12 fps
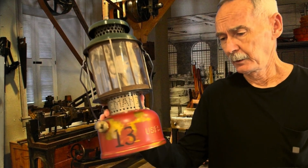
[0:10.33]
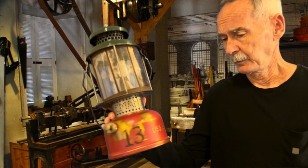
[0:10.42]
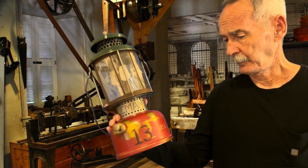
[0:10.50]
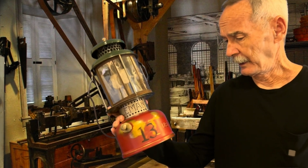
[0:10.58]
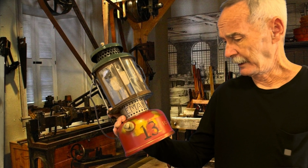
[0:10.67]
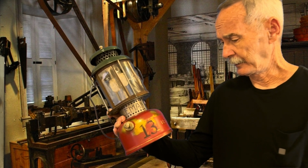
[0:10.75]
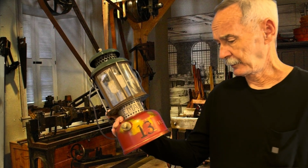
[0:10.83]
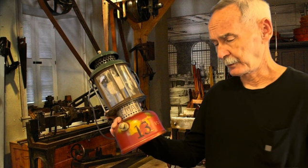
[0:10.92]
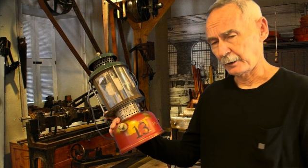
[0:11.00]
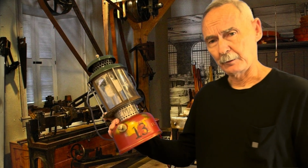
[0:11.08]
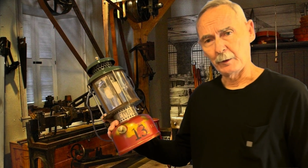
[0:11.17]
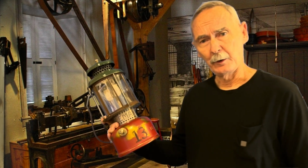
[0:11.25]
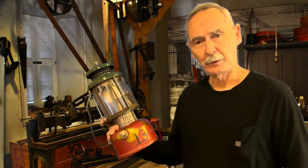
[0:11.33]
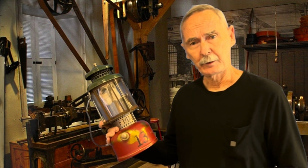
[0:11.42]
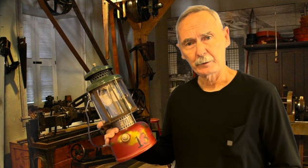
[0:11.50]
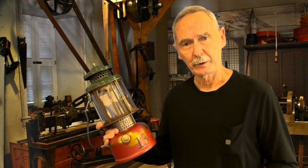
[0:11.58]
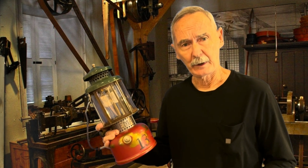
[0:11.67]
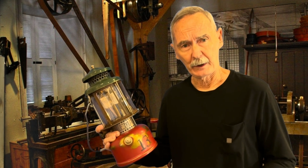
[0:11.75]
lanterns are the most
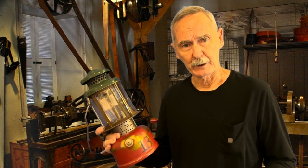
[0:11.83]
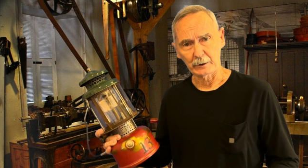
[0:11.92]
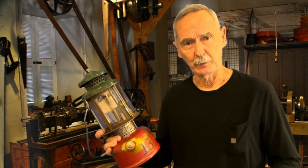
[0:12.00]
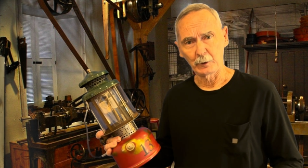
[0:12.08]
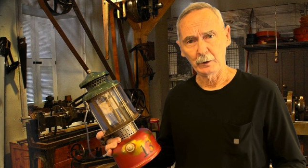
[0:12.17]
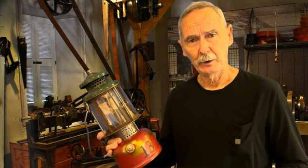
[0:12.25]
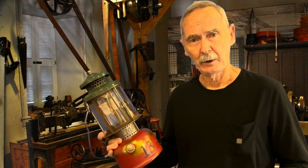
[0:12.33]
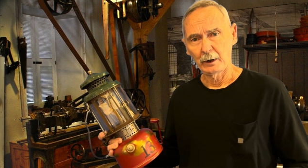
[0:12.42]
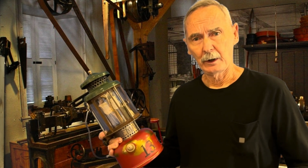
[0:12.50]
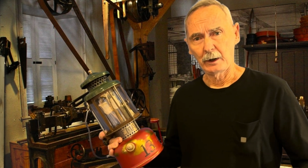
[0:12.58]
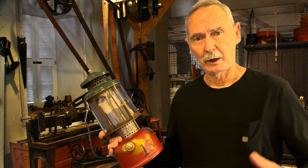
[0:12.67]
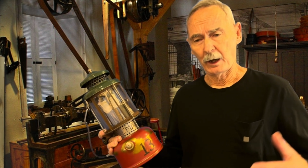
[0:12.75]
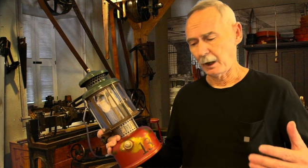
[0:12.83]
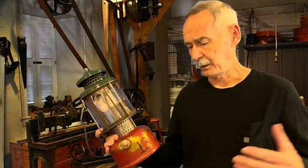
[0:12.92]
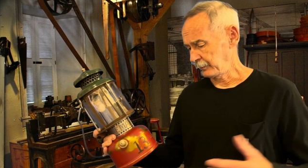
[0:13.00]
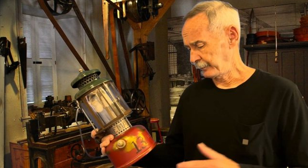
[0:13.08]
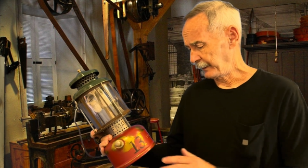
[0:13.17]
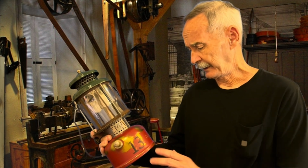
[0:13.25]
collectible.
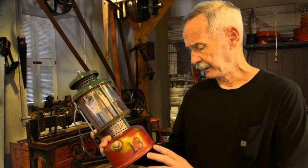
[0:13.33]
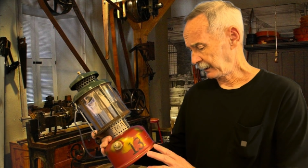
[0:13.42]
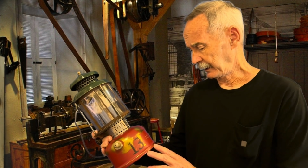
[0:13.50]
I've been